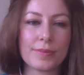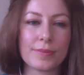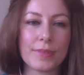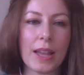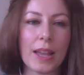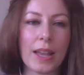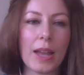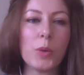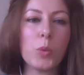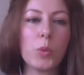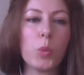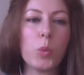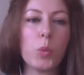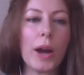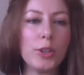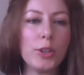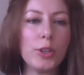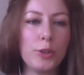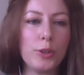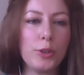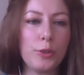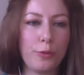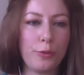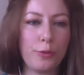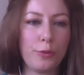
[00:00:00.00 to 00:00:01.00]
And why
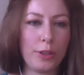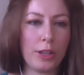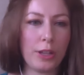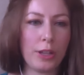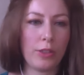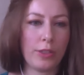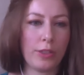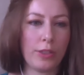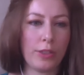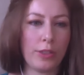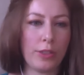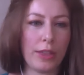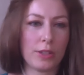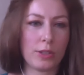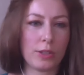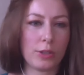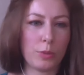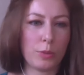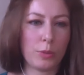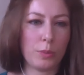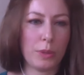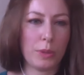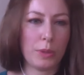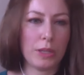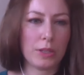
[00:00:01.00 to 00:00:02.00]
do you feel that
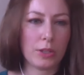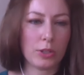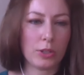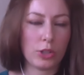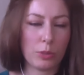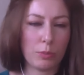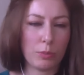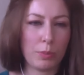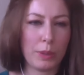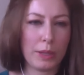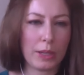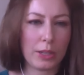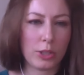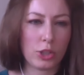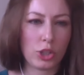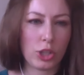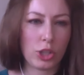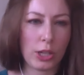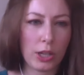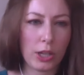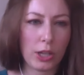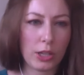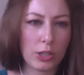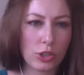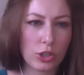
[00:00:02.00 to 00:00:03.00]
this could be such a big
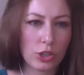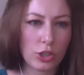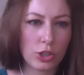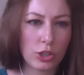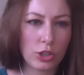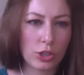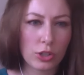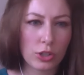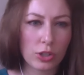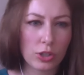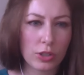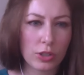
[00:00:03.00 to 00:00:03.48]
change?